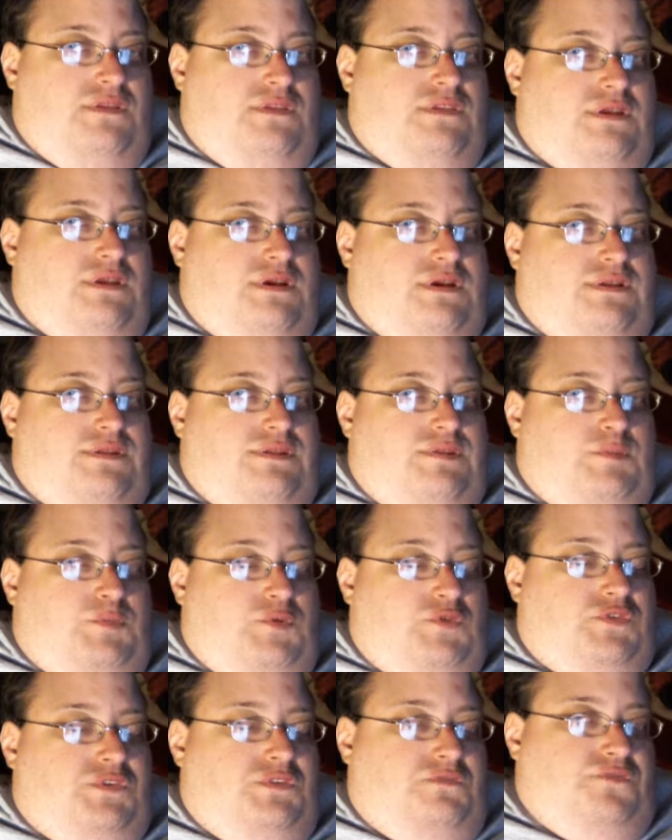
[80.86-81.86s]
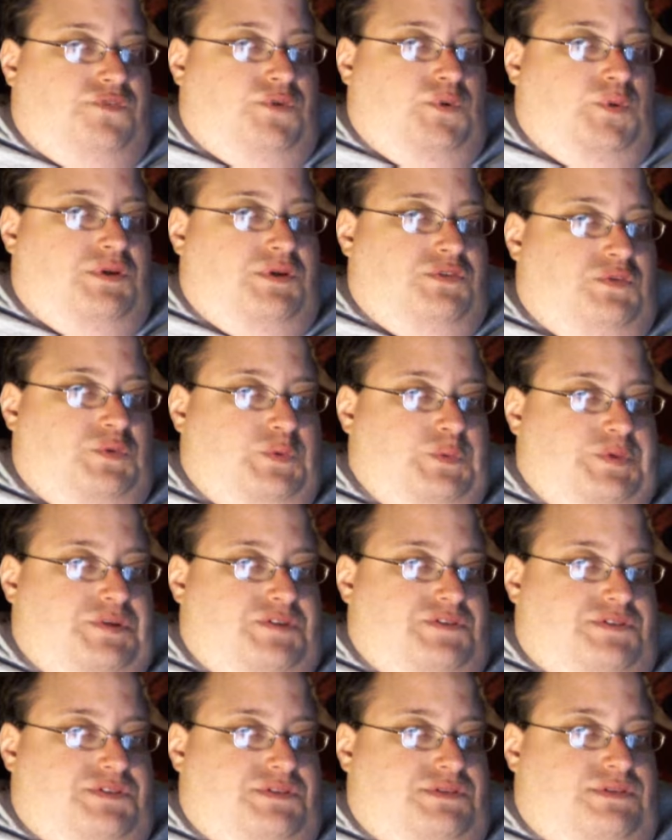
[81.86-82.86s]
that the most influential
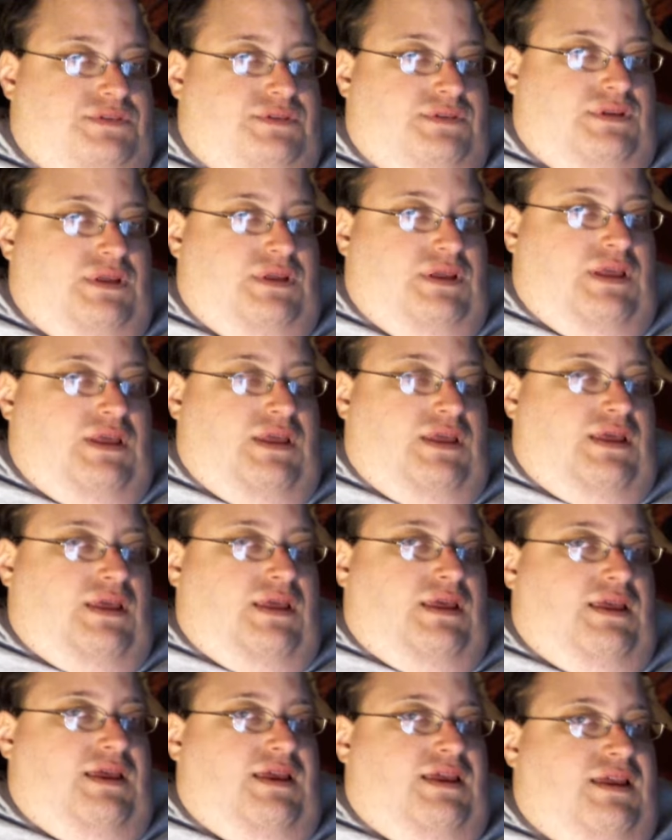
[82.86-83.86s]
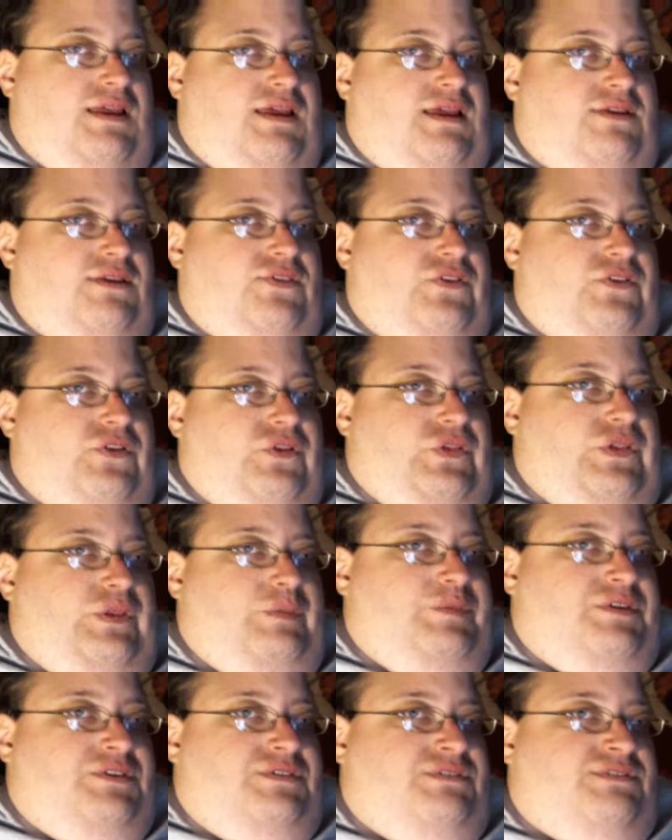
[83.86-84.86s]
person, and
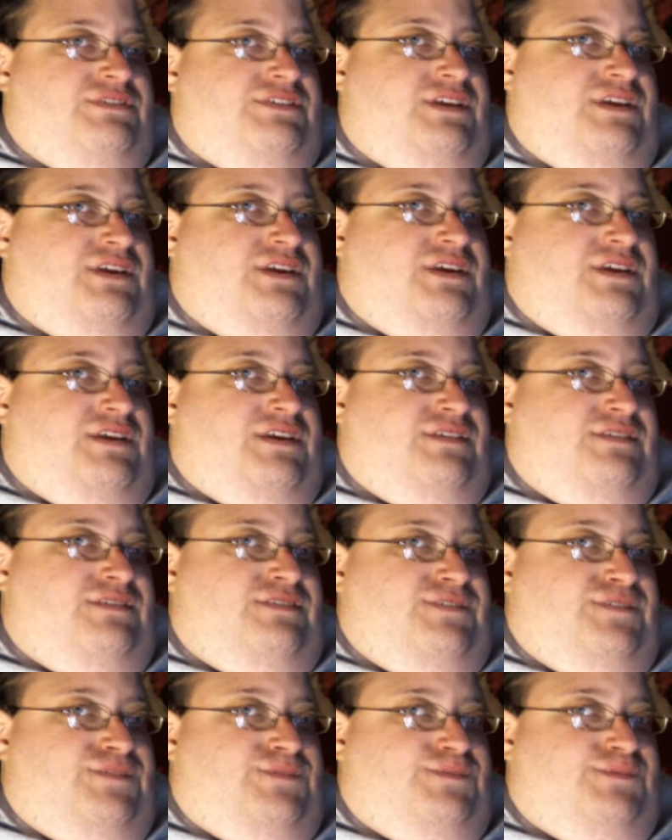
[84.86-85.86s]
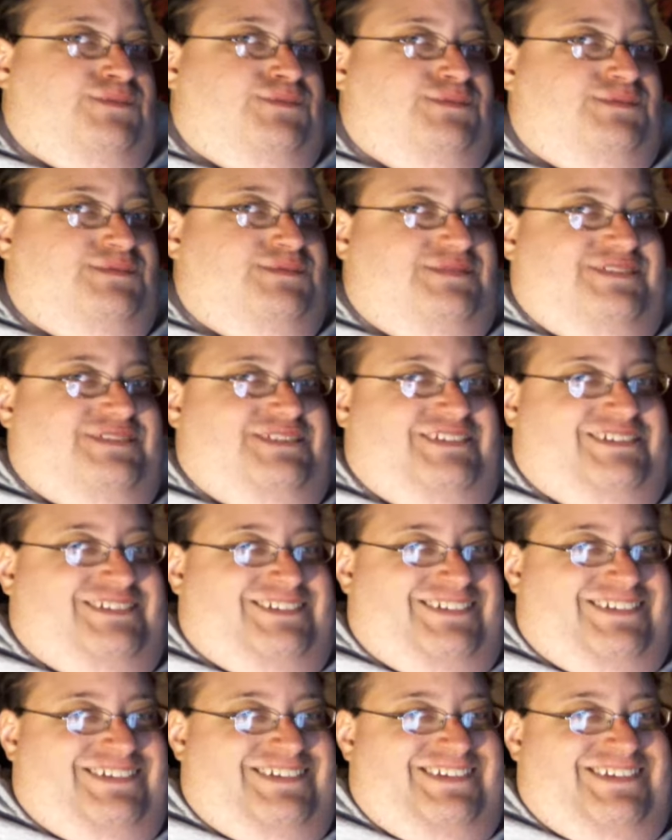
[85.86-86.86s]
let me just say, Joe,
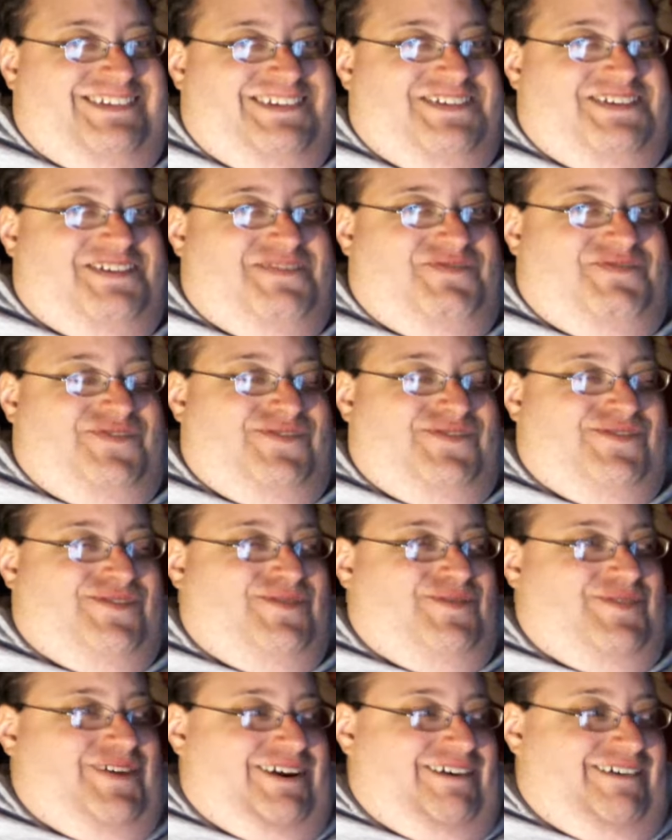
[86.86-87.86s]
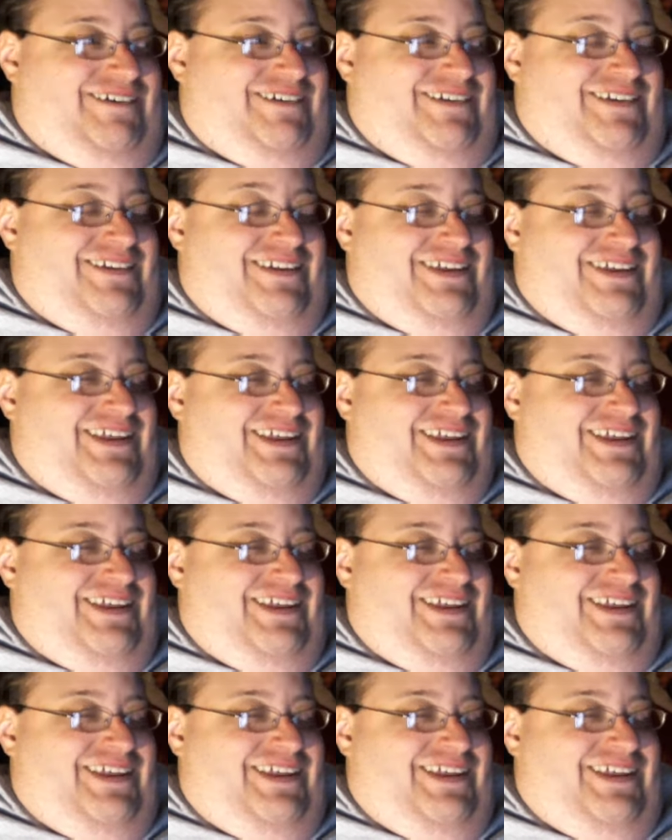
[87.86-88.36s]
for the record,